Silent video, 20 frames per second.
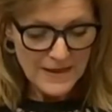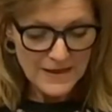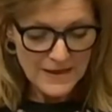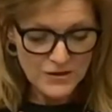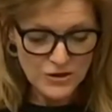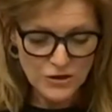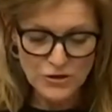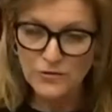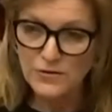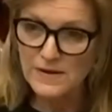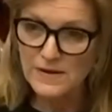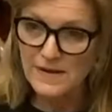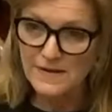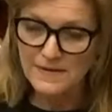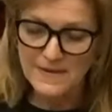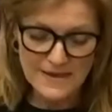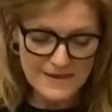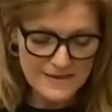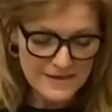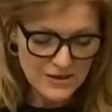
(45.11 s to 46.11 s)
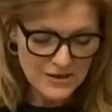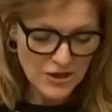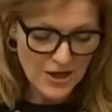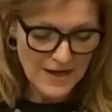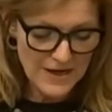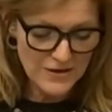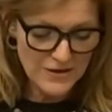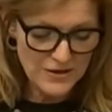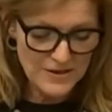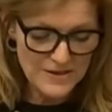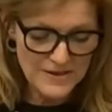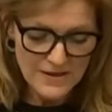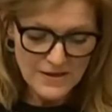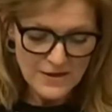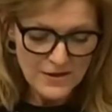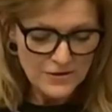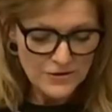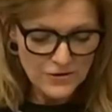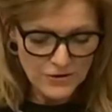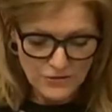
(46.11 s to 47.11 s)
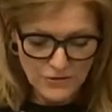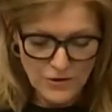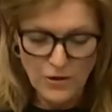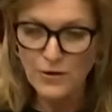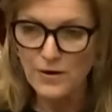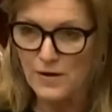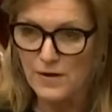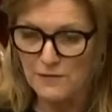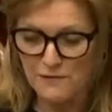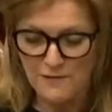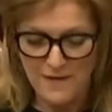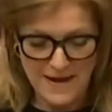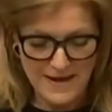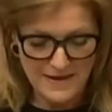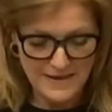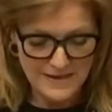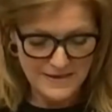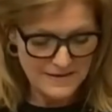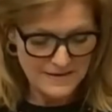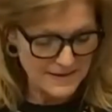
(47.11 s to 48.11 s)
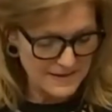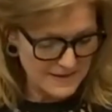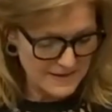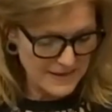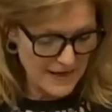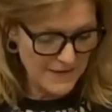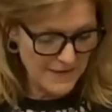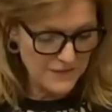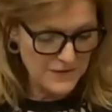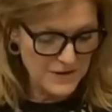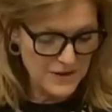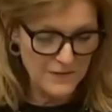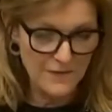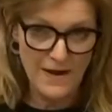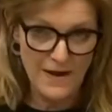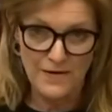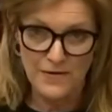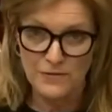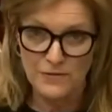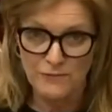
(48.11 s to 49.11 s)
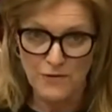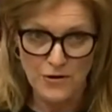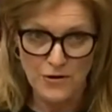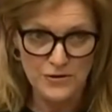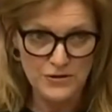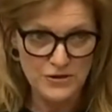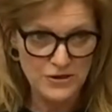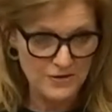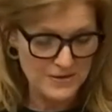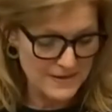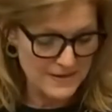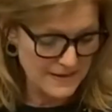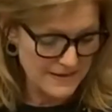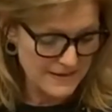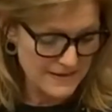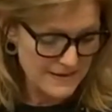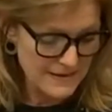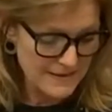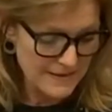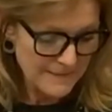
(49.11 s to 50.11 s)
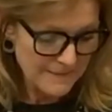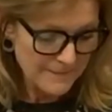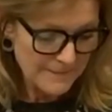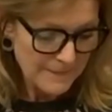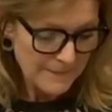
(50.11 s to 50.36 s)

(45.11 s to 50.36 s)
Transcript: ensuring that these changes do not affect the safety of other road users.